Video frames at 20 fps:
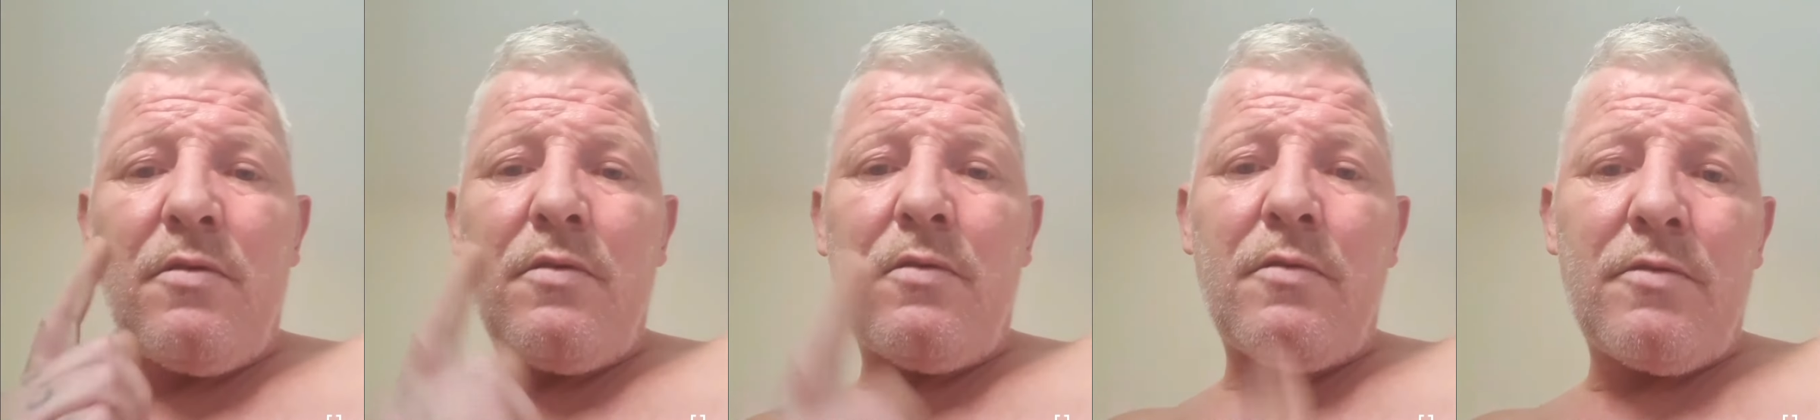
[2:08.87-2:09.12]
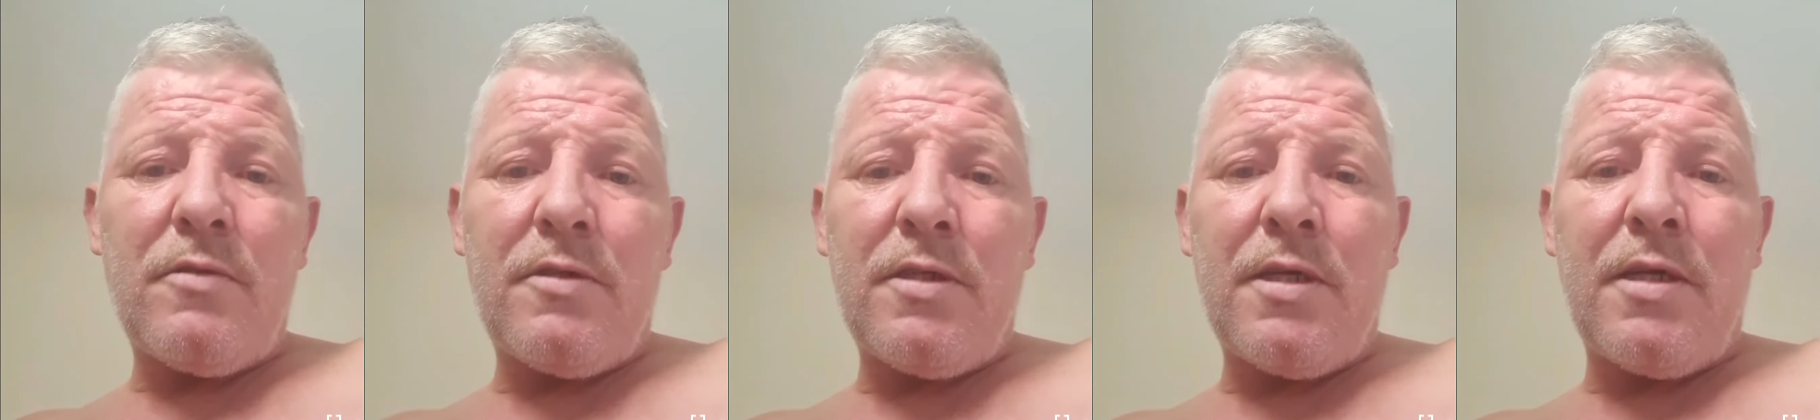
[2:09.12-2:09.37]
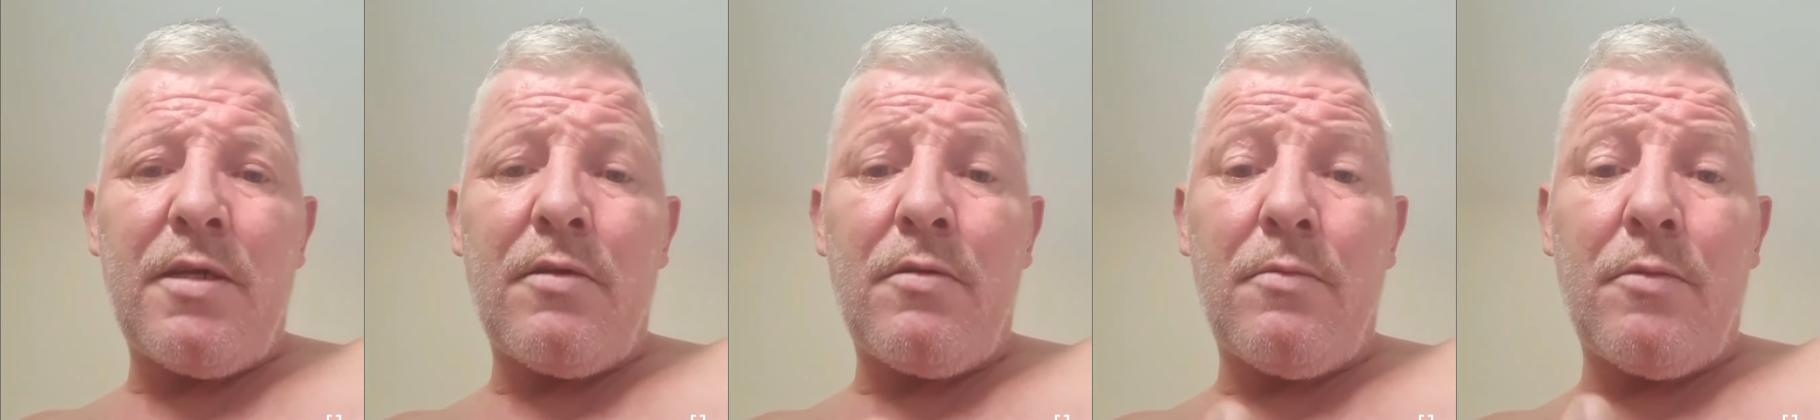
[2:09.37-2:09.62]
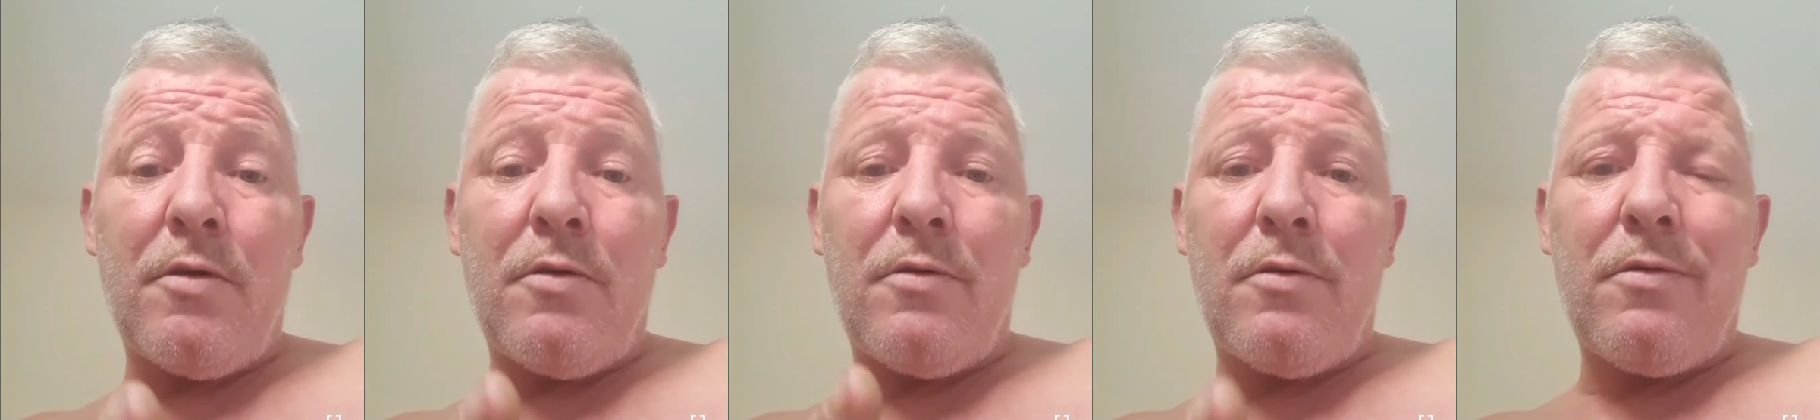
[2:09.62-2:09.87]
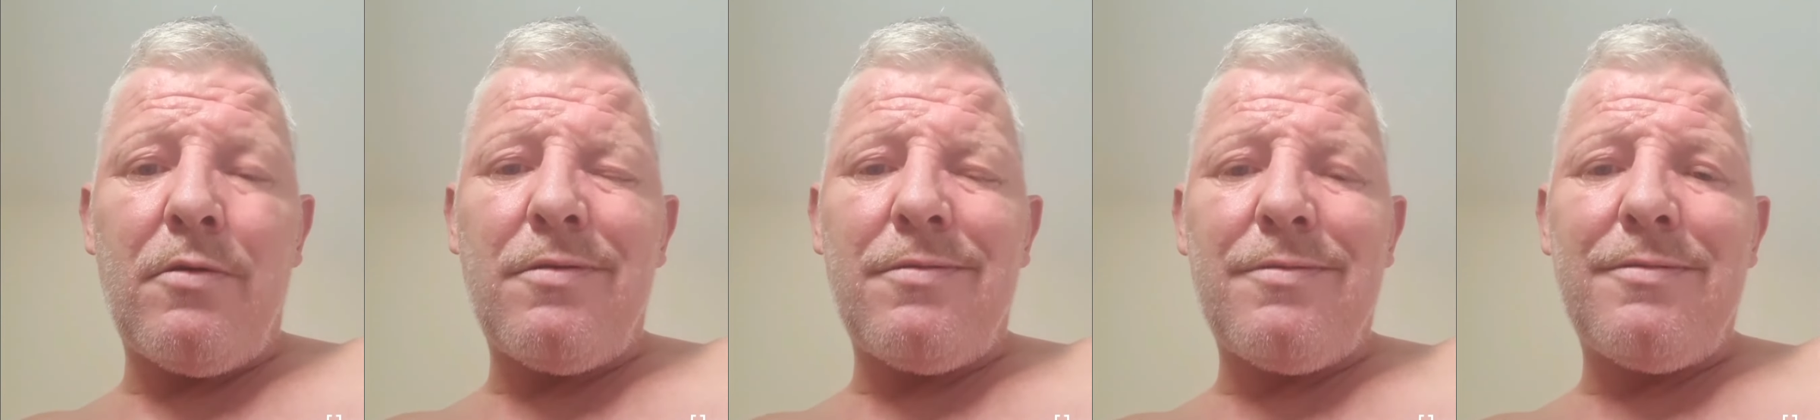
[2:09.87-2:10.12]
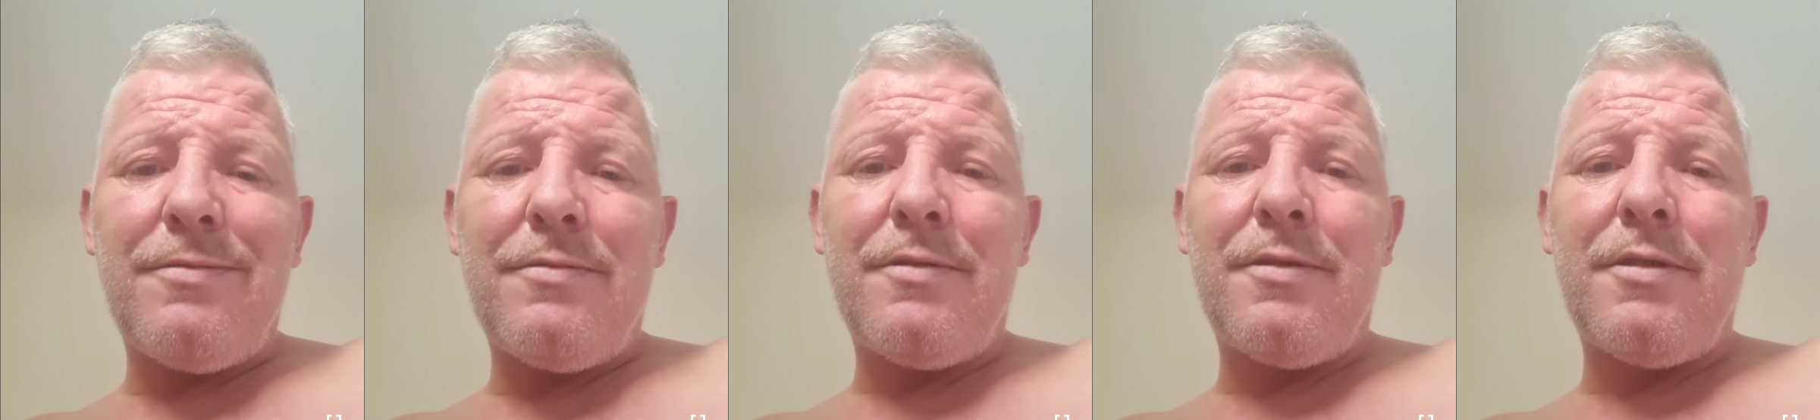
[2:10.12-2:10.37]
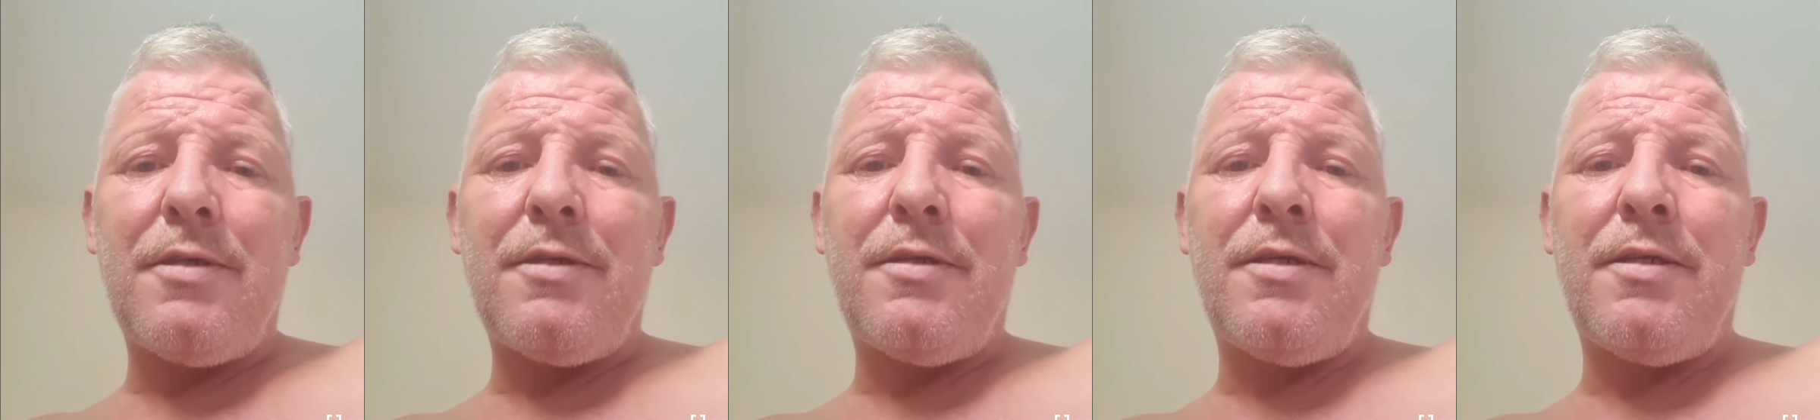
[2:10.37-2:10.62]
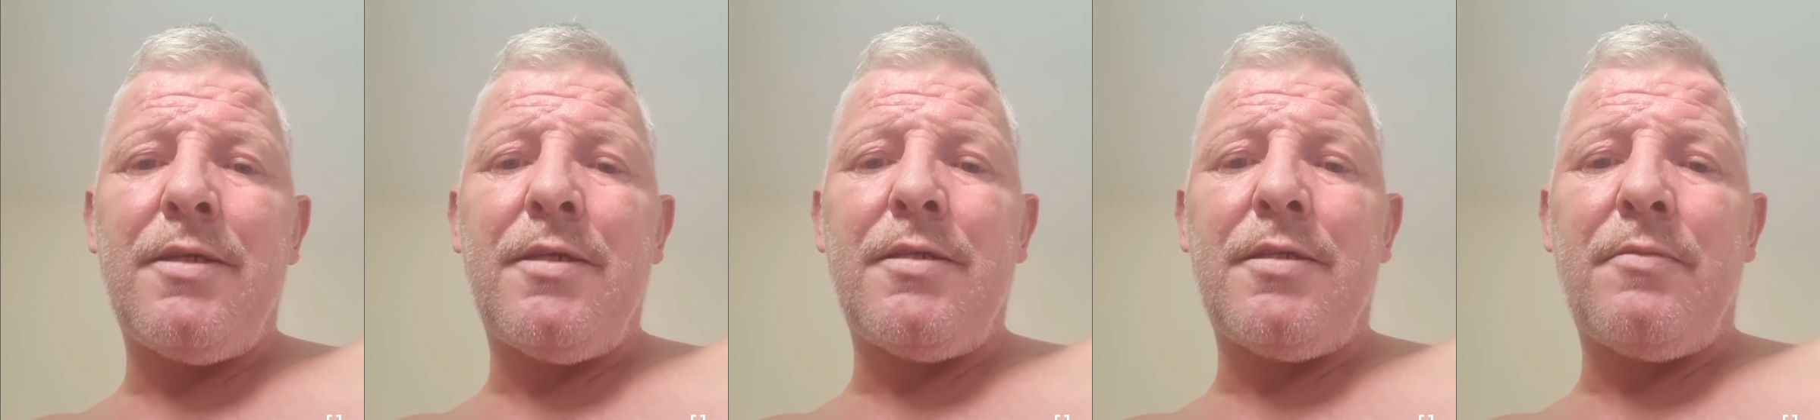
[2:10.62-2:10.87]
Just saying hello. Take it
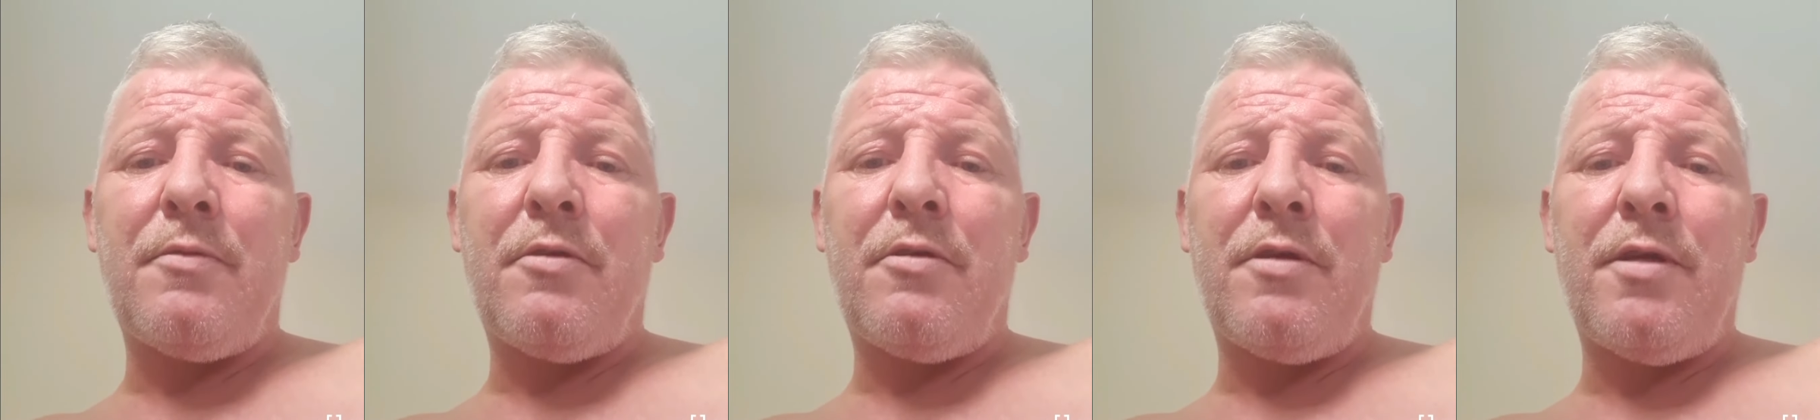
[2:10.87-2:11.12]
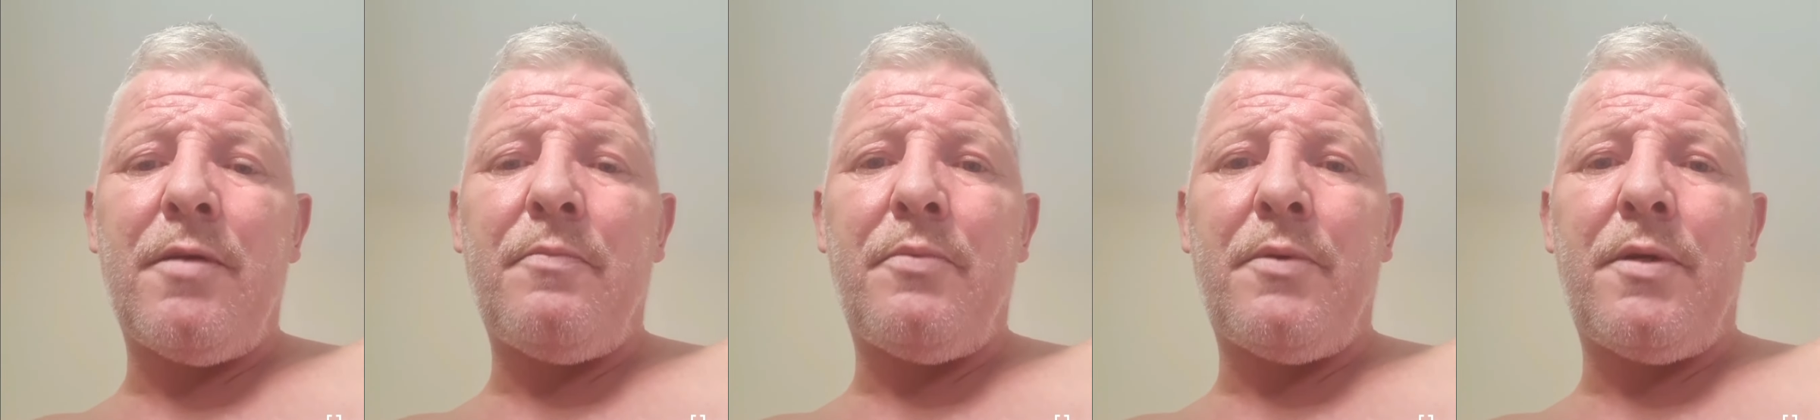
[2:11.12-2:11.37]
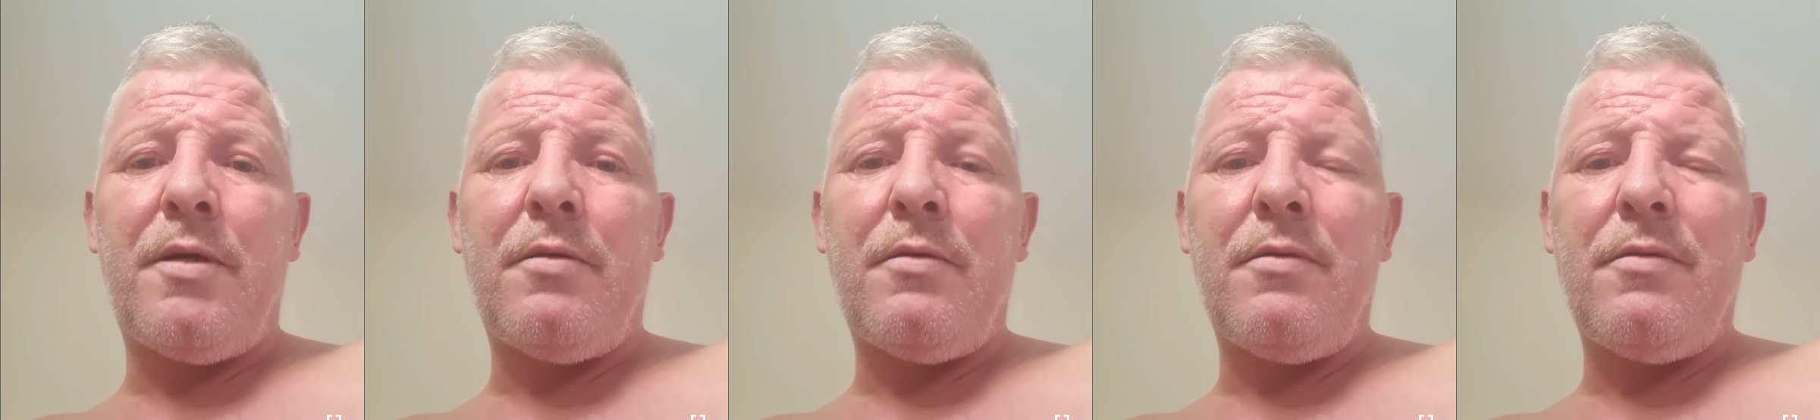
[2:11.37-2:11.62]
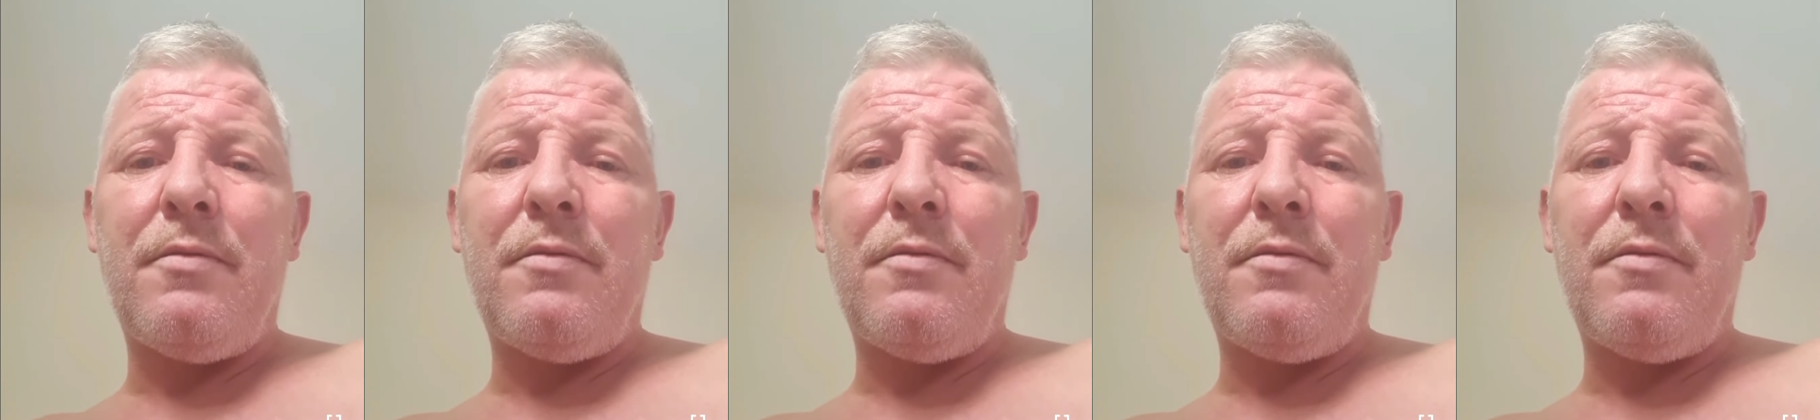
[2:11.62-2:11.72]
easy, Craig, pal.